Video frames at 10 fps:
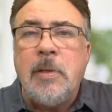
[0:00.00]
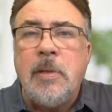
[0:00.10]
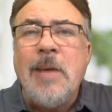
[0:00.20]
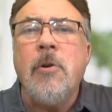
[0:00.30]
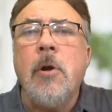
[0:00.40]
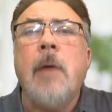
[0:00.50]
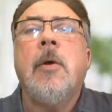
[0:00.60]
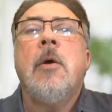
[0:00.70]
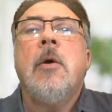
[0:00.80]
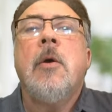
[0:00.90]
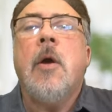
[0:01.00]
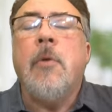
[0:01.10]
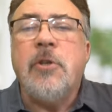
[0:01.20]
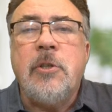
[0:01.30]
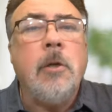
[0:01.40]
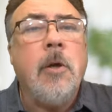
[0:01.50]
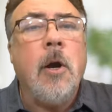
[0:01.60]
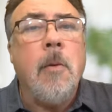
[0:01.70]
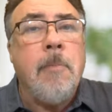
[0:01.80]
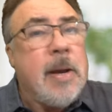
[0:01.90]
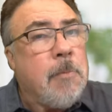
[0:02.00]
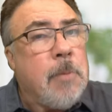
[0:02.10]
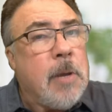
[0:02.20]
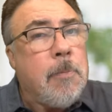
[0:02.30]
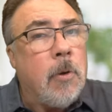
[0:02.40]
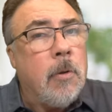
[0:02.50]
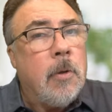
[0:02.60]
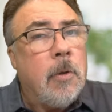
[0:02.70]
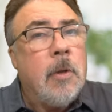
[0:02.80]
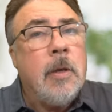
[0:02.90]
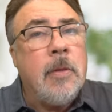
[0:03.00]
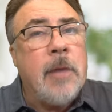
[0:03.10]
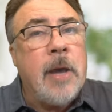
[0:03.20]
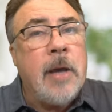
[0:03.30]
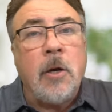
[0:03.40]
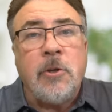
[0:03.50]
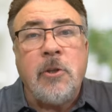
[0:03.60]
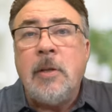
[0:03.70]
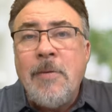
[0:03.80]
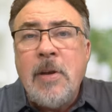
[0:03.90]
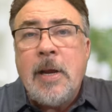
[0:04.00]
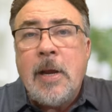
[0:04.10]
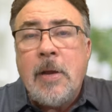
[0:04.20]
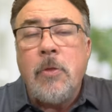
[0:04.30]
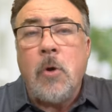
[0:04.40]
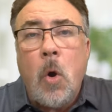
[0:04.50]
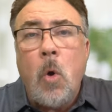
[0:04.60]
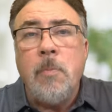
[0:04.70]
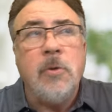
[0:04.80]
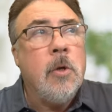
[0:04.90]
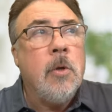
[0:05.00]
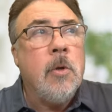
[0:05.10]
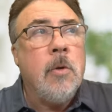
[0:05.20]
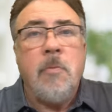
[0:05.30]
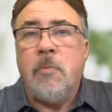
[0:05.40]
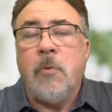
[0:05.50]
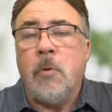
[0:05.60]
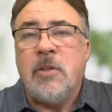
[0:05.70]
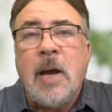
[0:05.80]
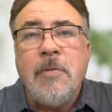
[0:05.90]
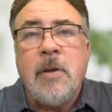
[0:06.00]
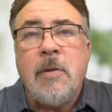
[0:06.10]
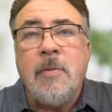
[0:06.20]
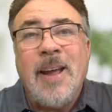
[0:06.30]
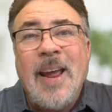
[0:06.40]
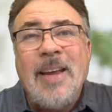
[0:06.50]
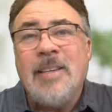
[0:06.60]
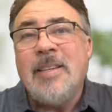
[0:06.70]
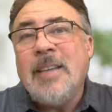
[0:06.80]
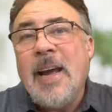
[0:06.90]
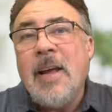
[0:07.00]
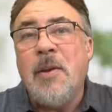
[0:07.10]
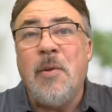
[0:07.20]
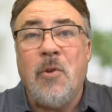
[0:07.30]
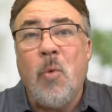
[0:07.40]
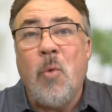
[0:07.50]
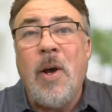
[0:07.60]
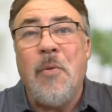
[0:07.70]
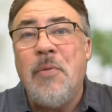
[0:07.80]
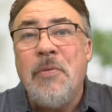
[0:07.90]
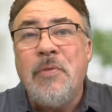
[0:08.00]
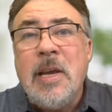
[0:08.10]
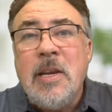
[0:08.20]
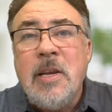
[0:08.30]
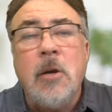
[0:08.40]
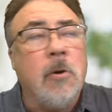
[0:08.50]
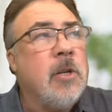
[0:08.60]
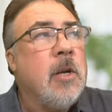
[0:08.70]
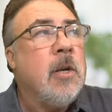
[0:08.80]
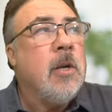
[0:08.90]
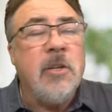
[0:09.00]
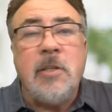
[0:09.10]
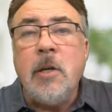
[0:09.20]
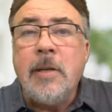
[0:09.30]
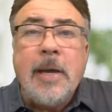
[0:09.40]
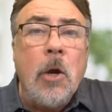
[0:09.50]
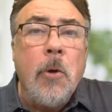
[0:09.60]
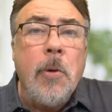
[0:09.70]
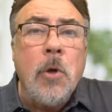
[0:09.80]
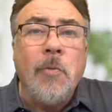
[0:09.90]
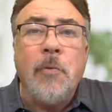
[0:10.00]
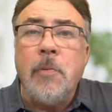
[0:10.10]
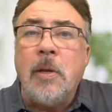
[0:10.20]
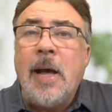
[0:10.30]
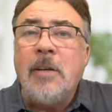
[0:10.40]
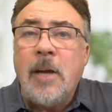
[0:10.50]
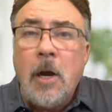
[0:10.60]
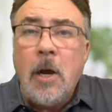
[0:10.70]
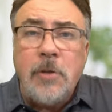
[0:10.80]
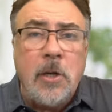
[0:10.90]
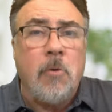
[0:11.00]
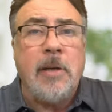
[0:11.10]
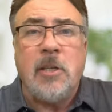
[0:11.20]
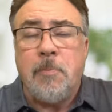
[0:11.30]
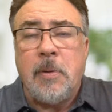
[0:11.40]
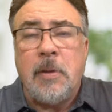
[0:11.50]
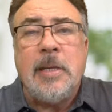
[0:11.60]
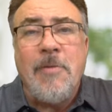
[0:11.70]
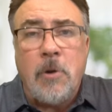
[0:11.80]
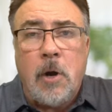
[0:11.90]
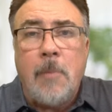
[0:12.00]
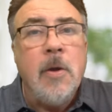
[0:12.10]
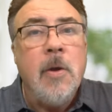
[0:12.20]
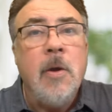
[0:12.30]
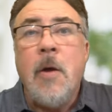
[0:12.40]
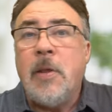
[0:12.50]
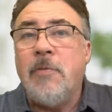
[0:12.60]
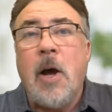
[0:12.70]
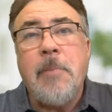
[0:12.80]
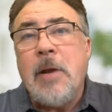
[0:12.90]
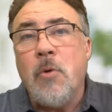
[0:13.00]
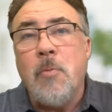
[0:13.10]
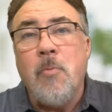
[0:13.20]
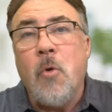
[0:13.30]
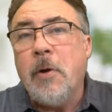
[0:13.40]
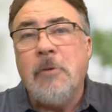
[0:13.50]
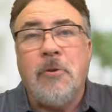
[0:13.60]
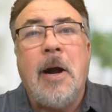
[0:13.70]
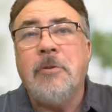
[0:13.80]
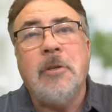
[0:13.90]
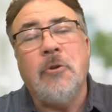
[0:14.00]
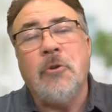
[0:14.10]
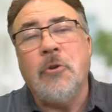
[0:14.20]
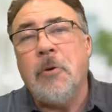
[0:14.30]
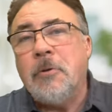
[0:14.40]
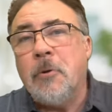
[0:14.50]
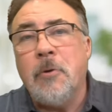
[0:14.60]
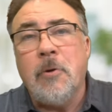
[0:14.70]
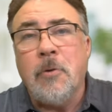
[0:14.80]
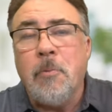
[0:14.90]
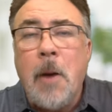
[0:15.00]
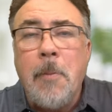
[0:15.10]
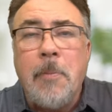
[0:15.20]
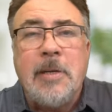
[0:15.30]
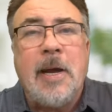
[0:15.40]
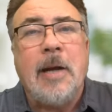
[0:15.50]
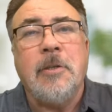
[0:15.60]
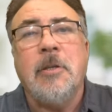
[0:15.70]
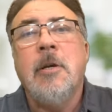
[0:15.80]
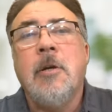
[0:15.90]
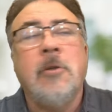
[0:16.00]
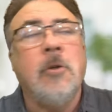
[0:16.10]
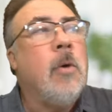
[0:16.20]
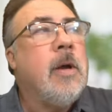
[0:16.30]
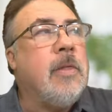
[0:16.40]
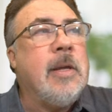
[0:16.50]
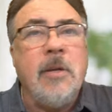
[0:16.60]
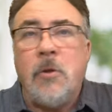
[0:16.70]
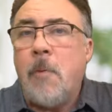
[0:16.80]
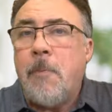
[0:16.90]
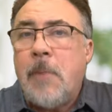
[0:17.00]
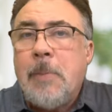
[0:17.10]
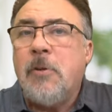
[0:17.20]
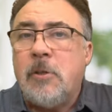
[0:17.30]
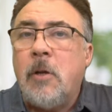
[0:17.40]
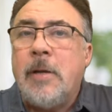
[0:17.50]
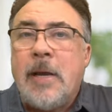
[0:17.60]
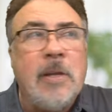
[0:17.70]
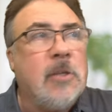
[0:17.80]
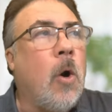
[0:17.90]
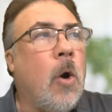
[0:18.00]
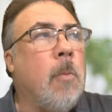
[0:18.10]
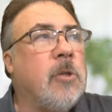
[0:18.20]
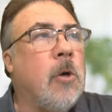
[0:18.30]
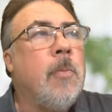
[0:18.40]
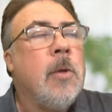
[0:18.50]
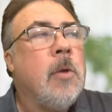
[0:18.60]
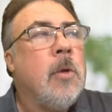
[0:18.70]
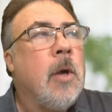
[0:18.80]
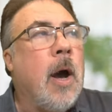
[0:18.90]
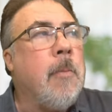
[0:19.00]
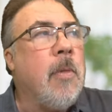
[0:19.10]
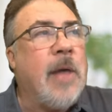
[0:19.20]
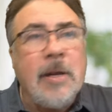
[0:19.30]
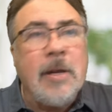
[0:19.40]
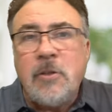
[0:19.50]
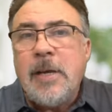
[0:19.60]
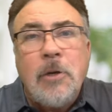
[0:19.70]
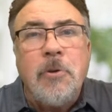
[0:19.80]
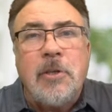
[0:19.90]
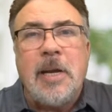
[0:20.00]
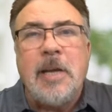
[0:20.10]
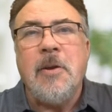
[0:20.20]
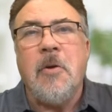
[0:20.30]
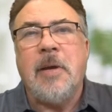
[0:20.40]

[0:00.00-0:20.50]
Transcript: believe it or not there still are many people that are still living in their homes for 7, 8, 10, 12, 15 years still carry over from the last housing crisis, believe it or not, that have not paid their mortgage, their housing insurance, or their, their property taxes. So the, there are people still in these homes. So um, that's interesting,